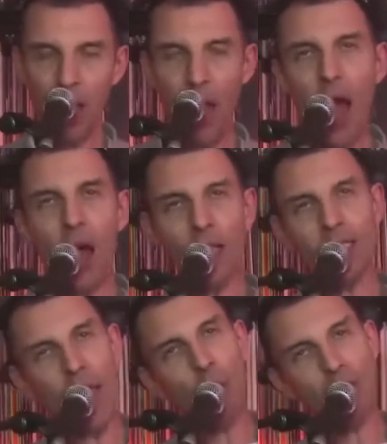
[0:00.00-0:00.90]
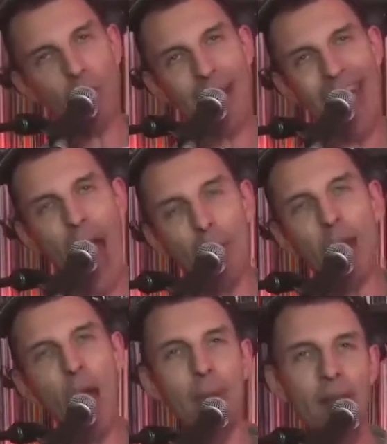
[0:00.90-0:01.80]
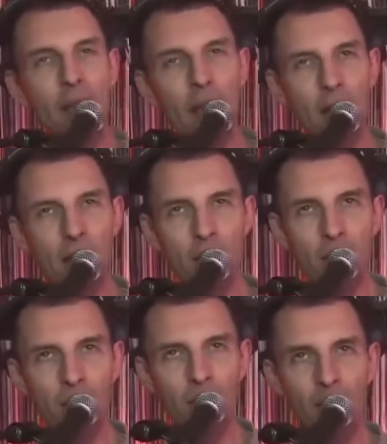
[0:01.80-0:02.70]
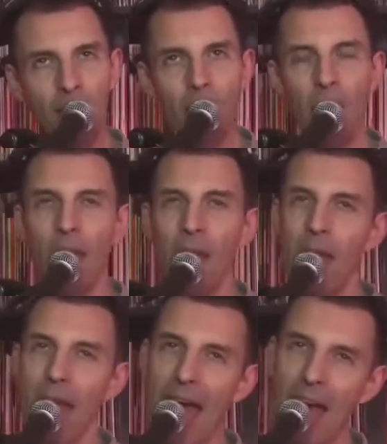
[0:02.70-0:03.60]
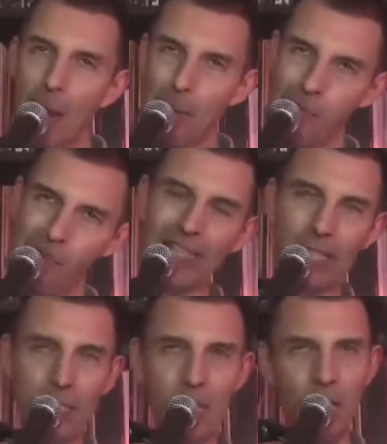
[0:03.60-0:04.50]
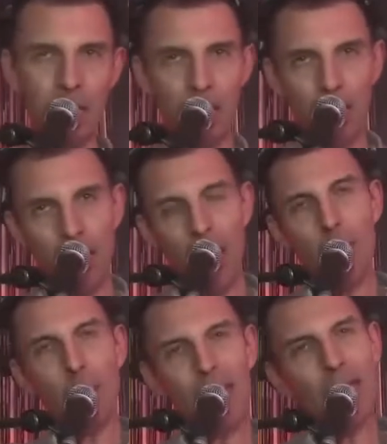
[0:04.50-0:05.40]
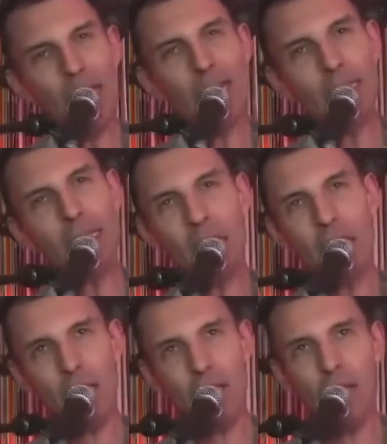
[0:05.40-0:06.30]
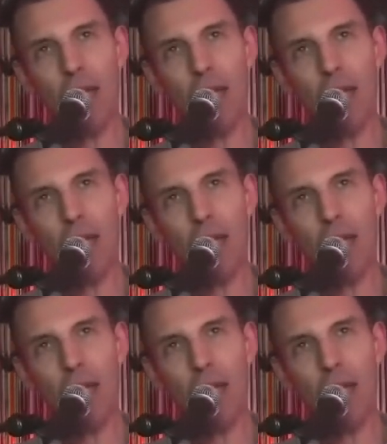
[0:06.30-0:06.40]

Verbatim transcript: Understand what's about to happen up in here. Out of Brixton, P D C,